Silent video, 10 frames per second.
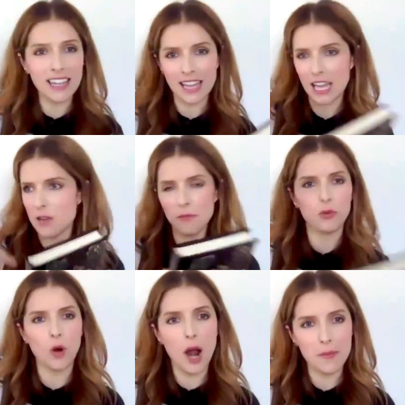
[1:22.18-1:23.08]
like in
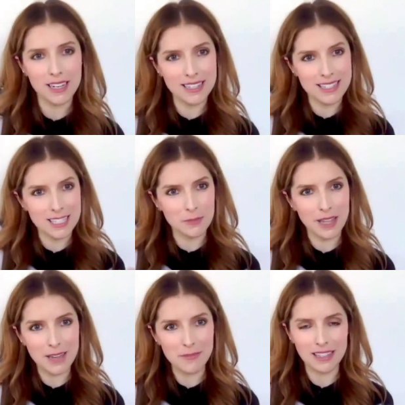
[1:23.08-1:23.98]
prominent
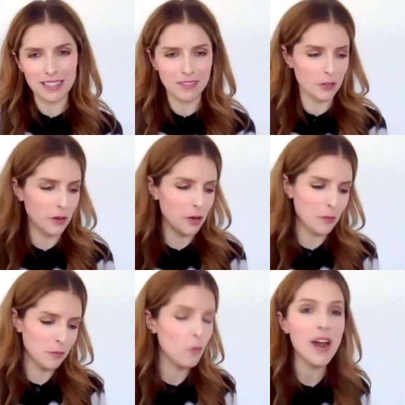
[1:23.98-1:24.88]
display in my living
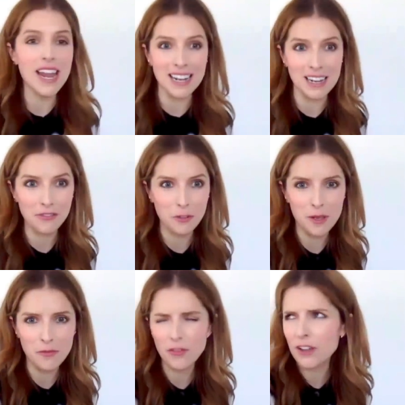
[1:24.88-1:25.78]
room, waiting for
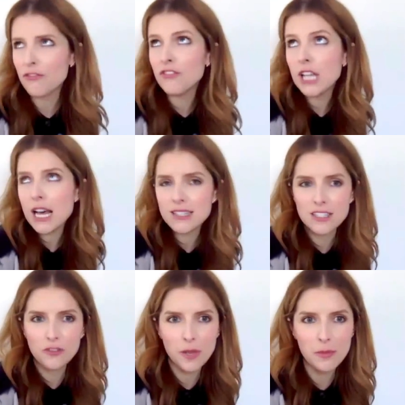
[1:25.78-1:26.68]
pe- like
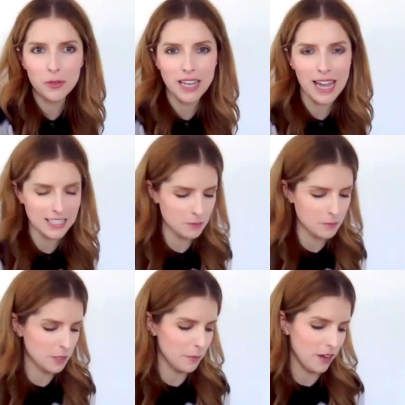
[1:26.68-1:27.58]
floods of people to ask
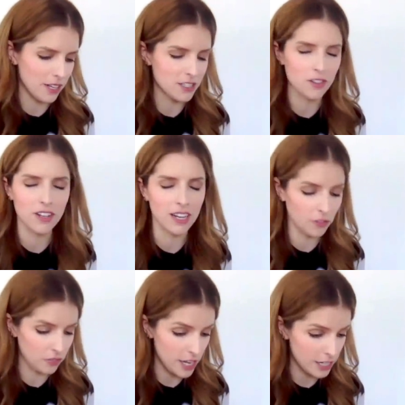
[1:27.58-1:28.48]
me about it so that I could
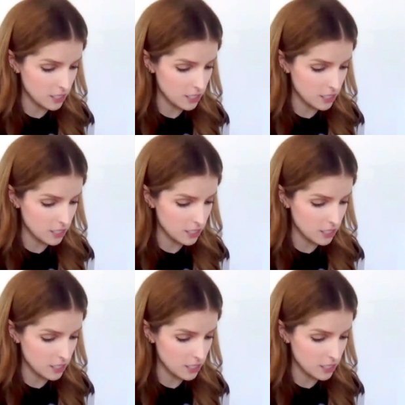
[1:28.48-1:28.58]
flex.